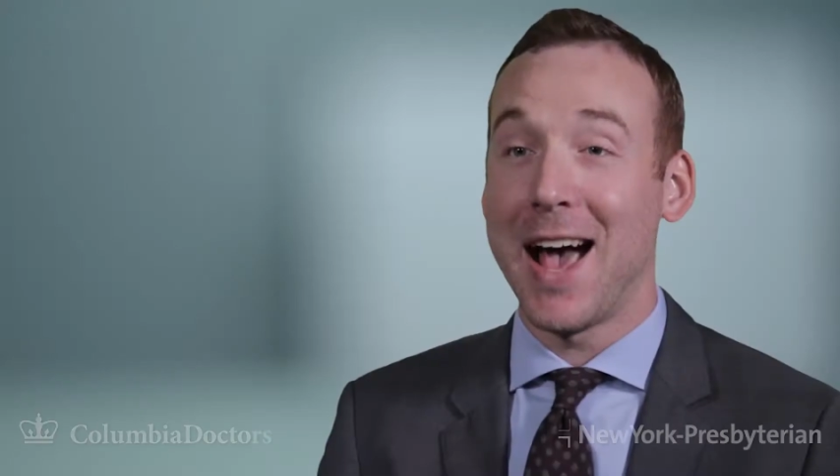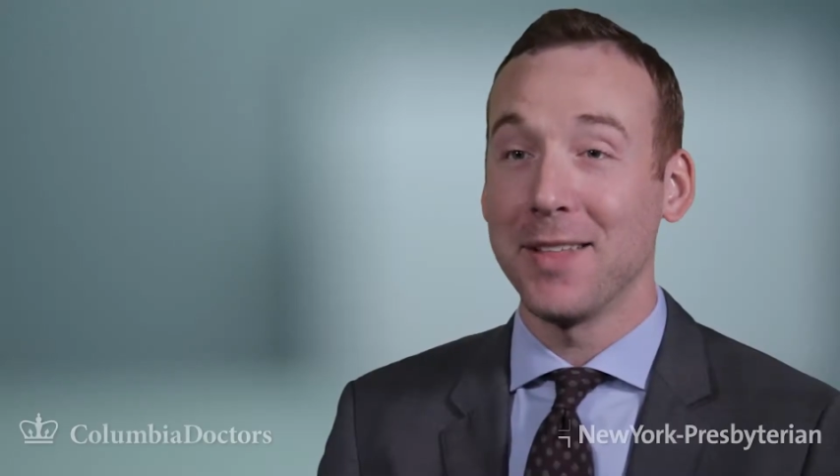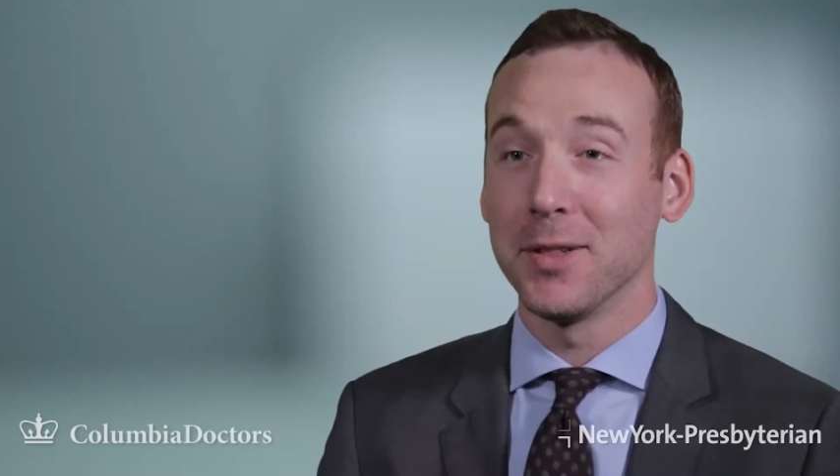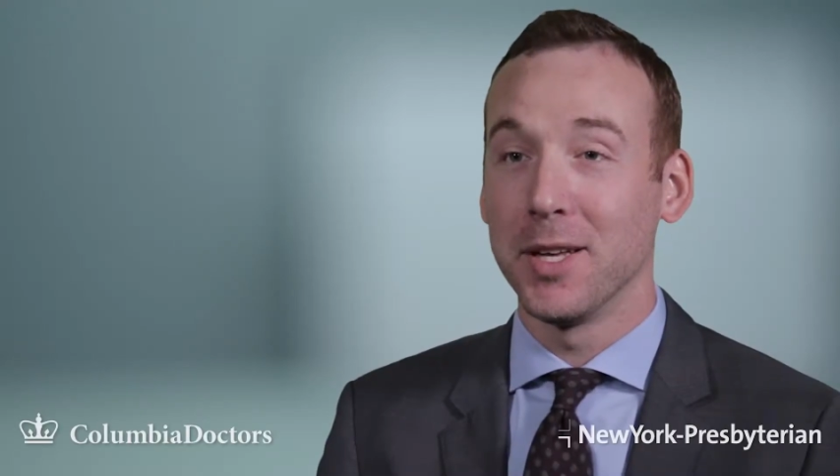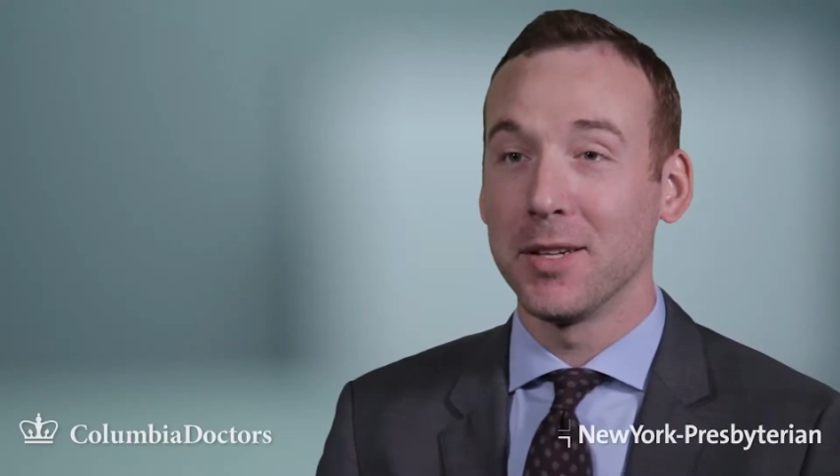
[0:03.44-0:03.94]

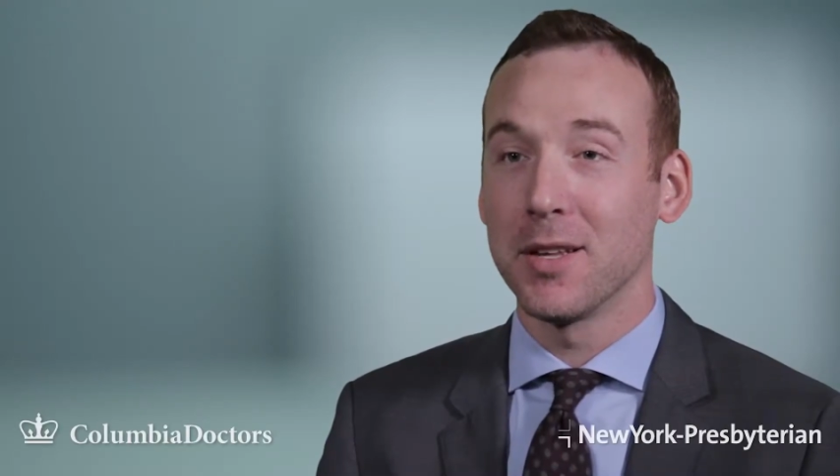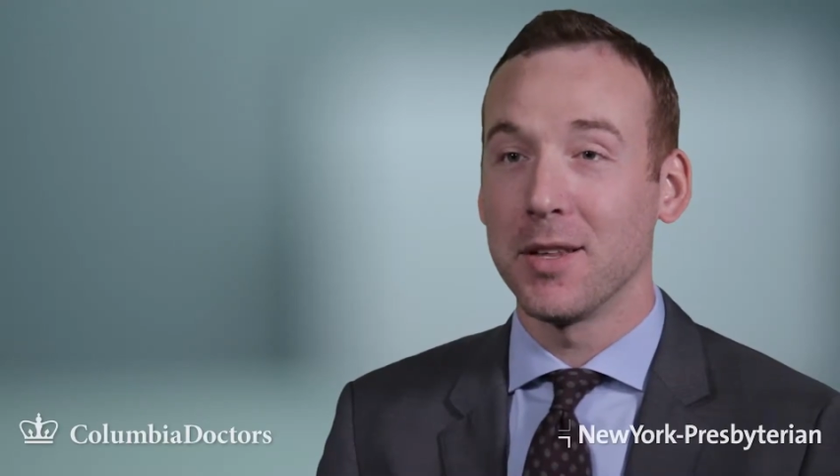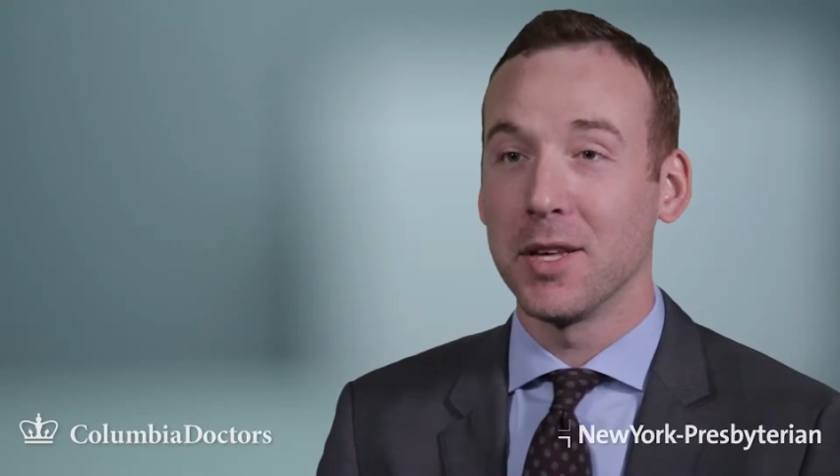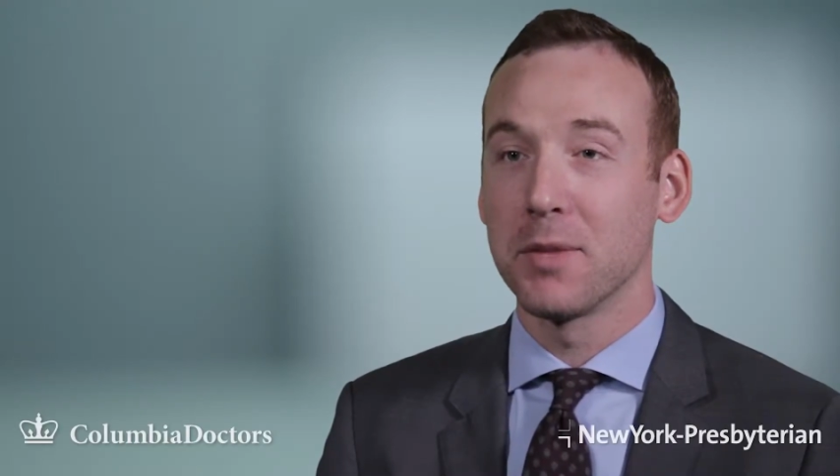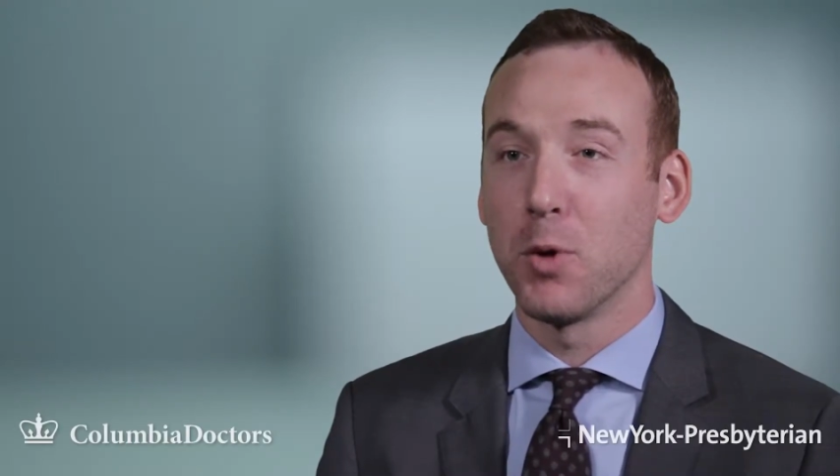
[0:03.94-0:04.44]
athlete to
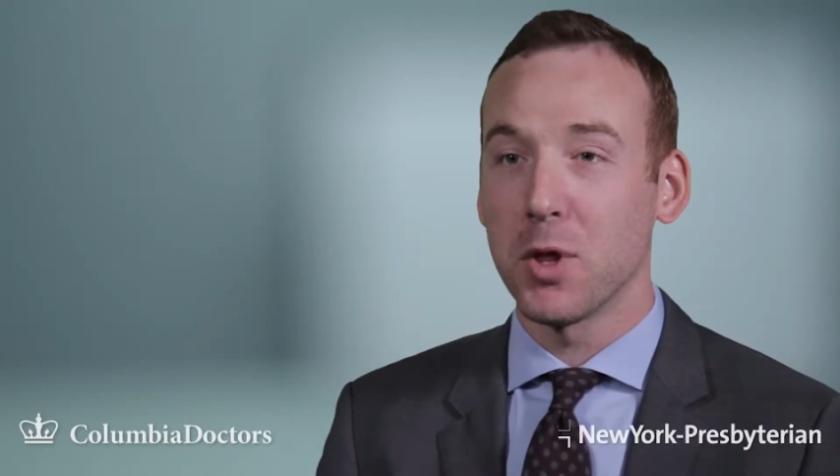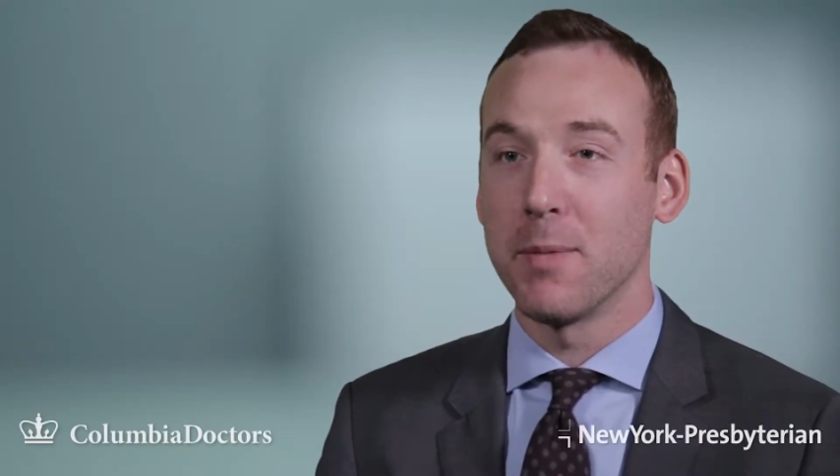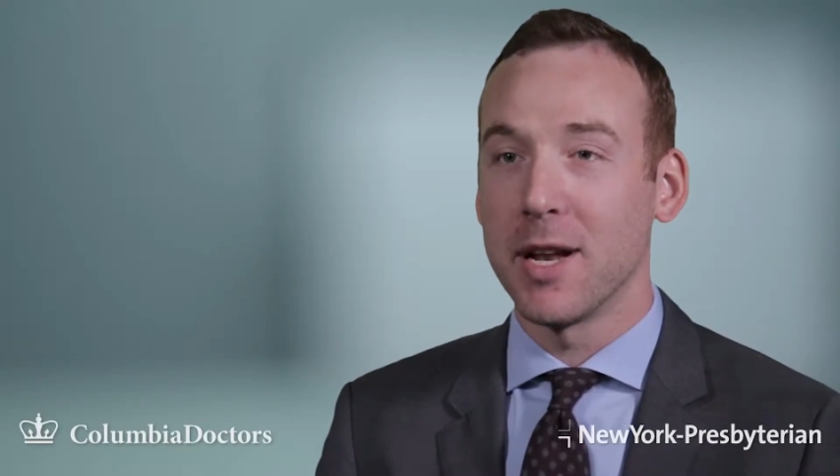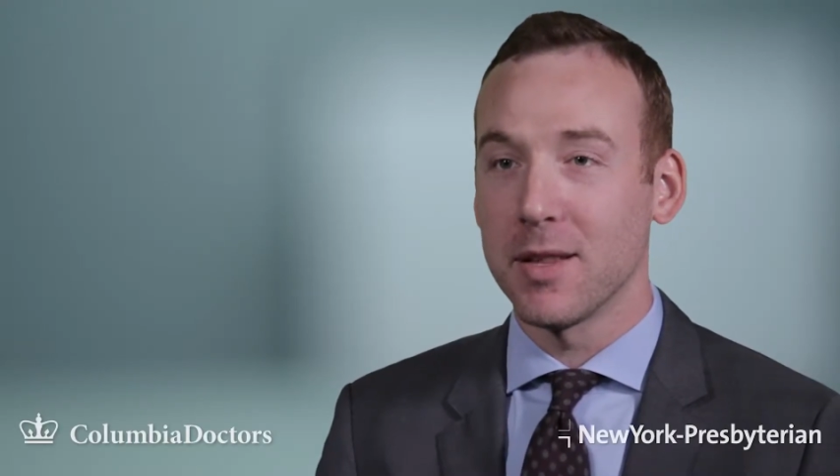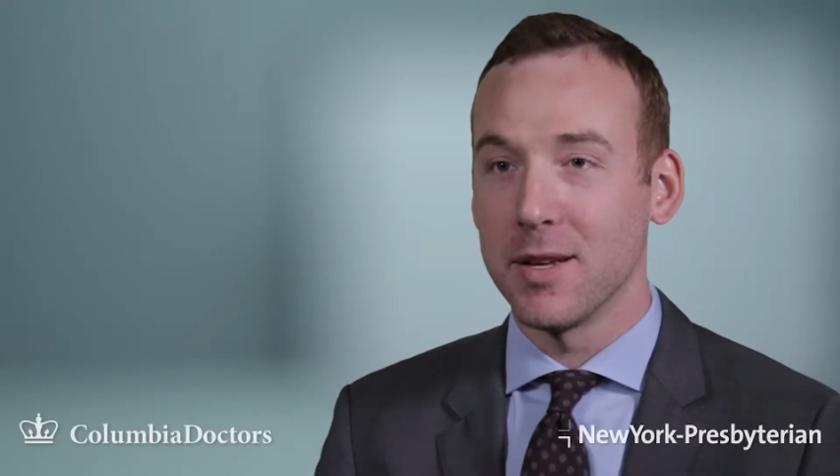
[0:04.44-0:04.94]
see a sports
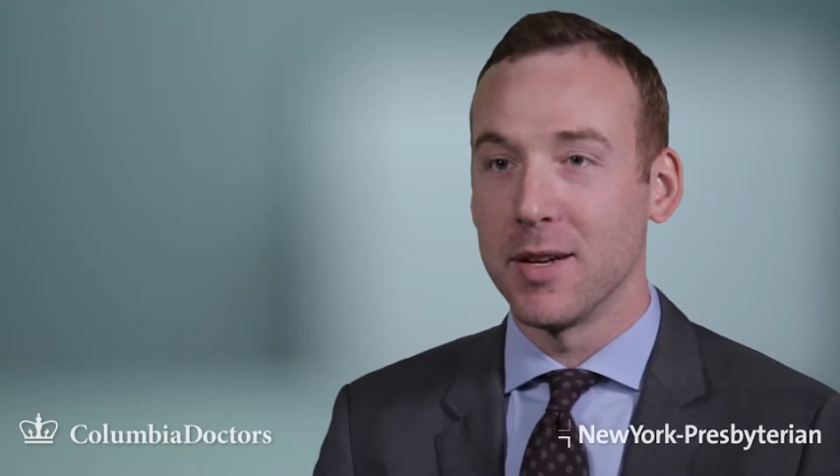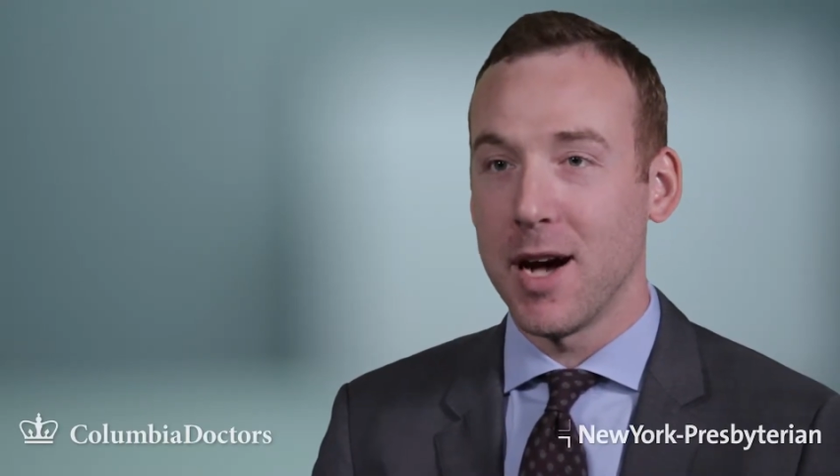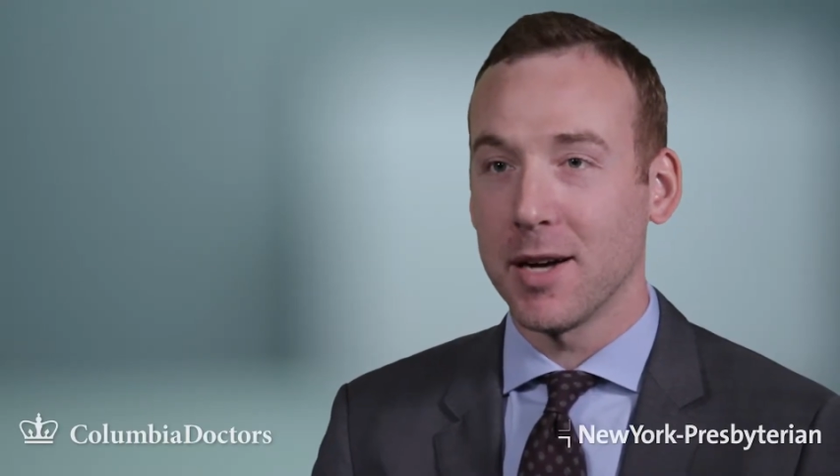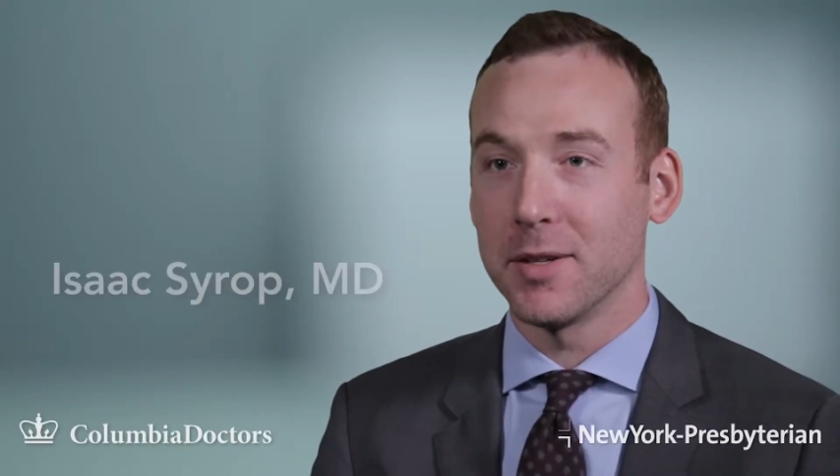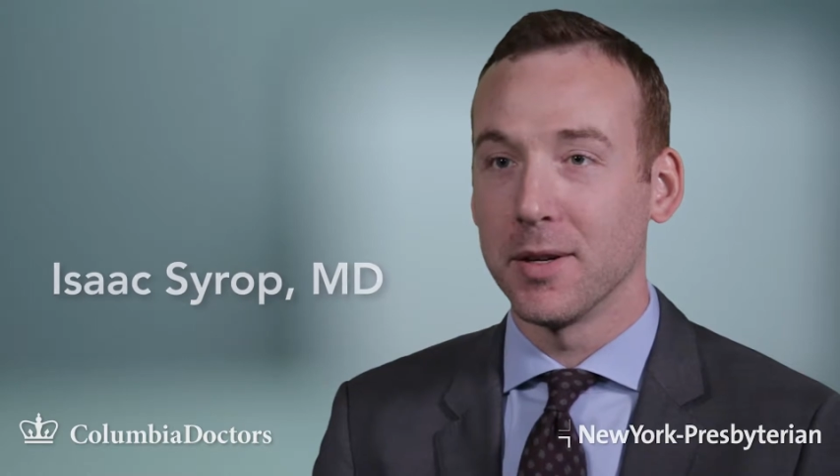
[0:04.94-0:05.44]
medicine
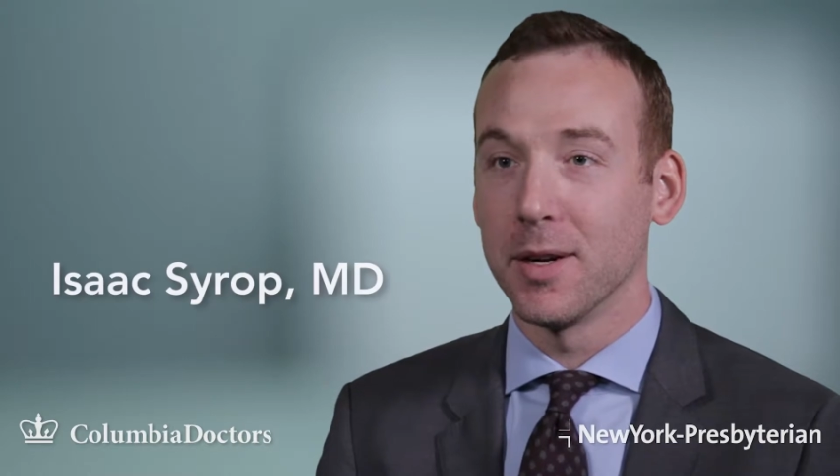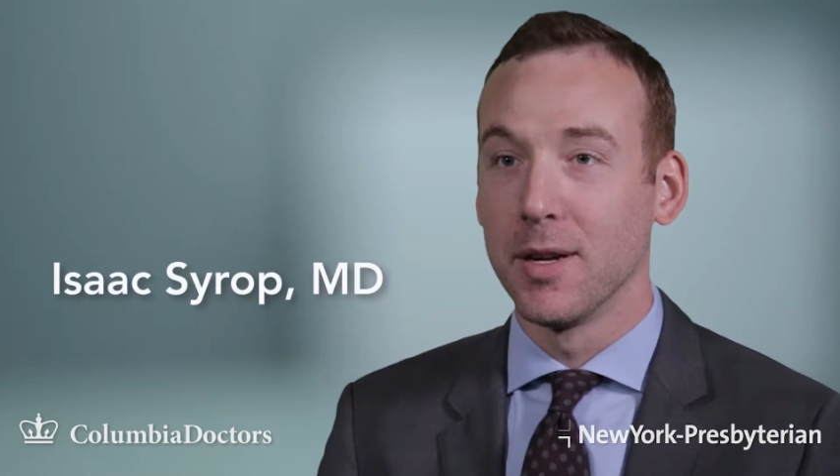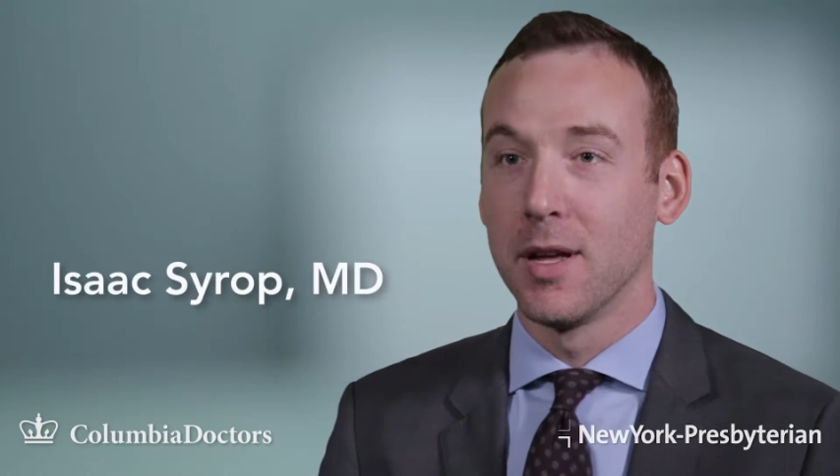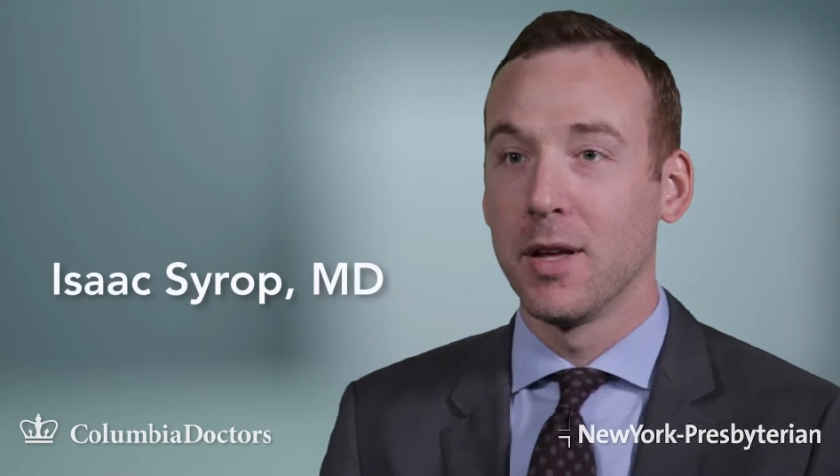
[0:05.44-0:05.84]
doctor.